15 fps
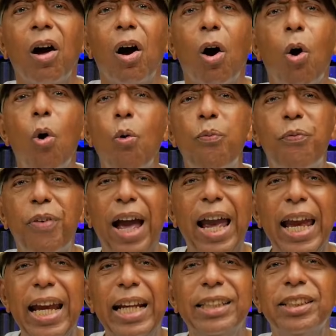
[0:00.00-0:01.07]
old
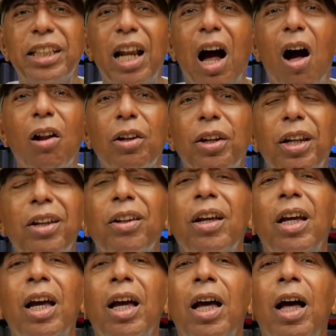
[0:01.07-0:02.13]
fays and all of this.
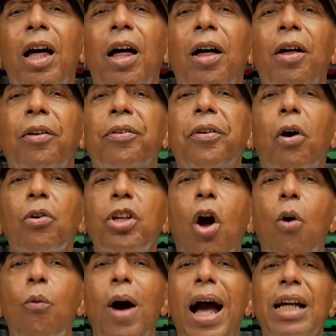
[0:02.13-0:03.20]
So
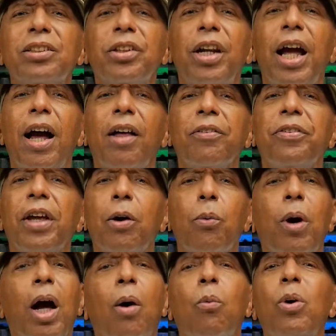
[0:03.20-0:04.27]
your rationale say,
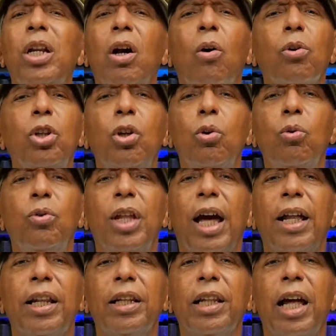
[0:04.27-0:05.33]
well, we don't use
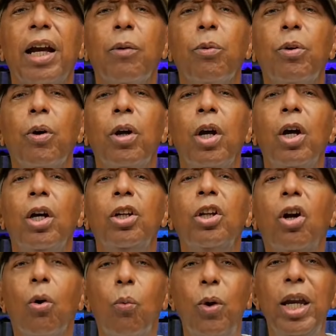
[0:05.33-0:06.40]
that language.
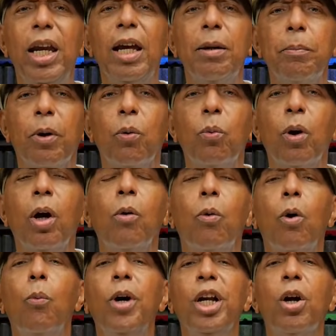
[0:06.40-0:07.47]

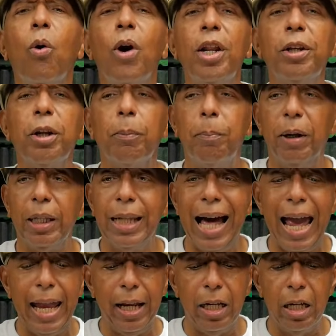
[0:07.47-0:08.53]
When we go into
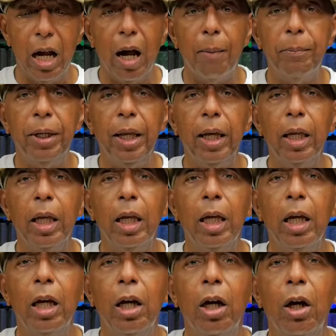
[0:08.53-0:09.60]
polite company,
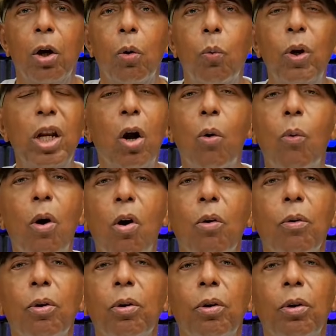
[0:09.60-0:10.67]
we don't want